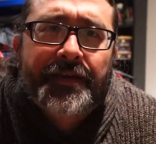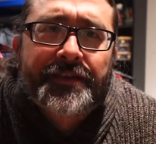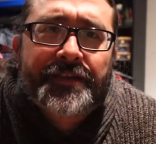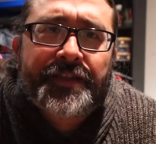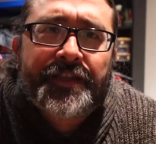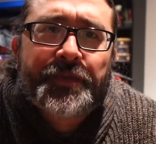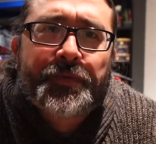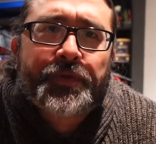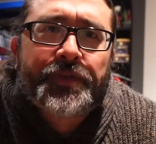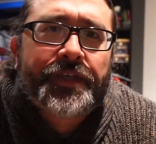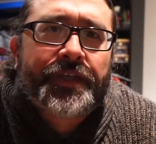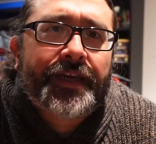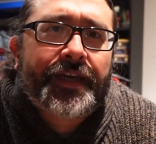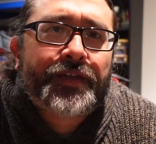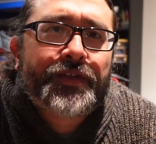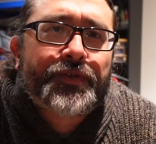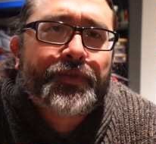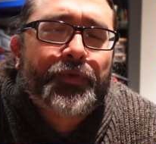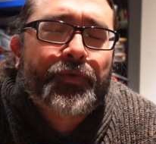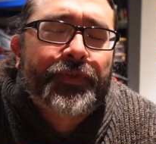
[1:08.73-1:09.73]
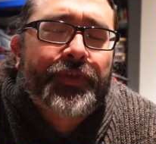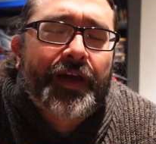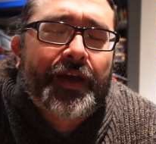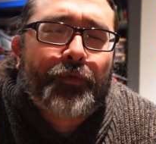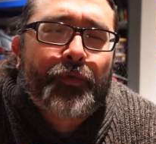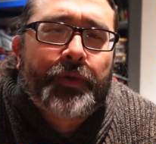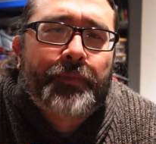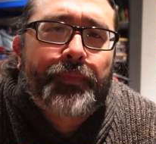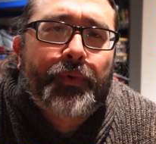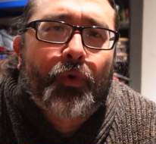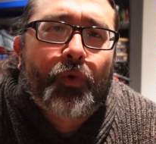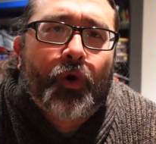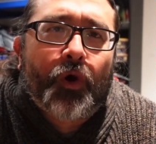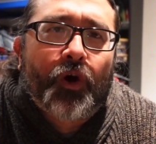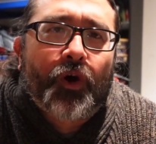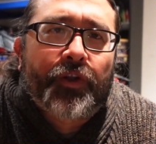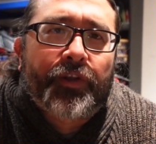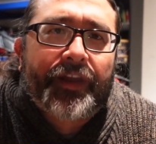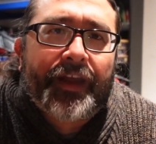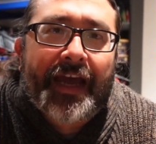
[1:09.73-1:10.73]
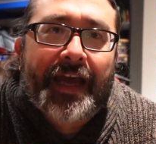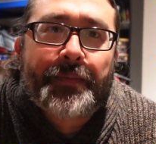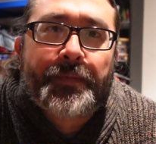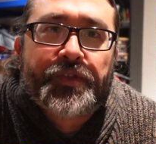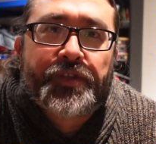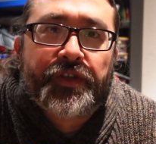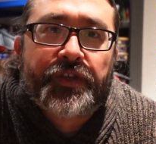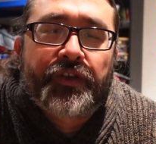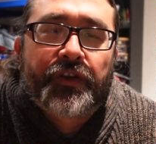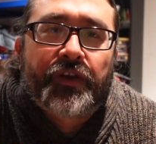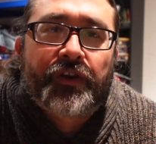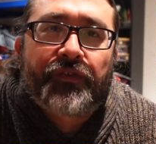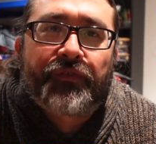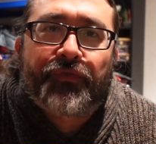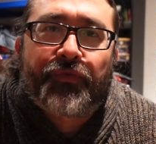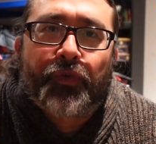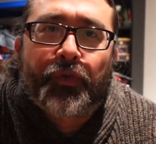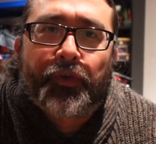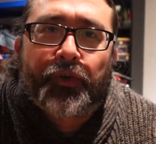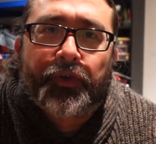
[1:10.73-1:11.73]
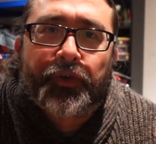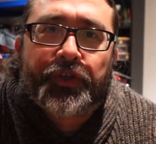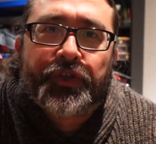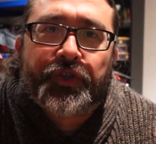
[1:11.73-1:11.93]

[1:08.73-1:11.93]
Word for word: So this was a kettle that we bought on Amazon for